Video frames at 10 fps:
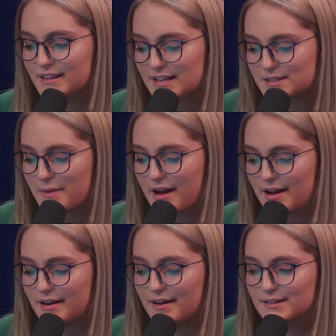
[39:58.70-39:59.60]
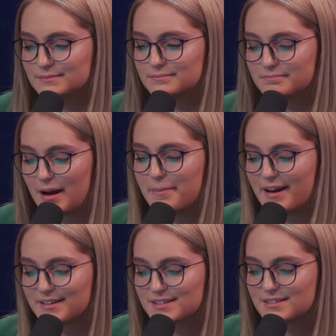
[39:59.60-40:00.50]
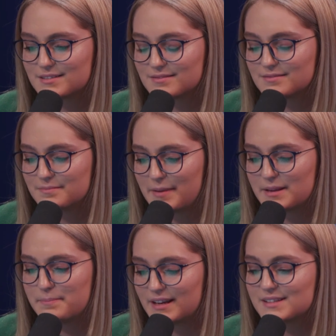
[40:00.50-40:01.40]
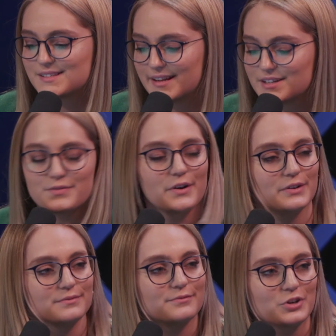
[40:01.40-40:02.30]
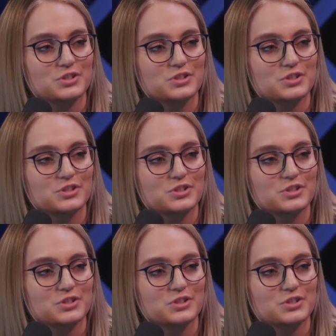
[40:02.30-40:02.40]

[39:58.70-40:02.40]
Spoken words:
gets my my biggest snitch vote for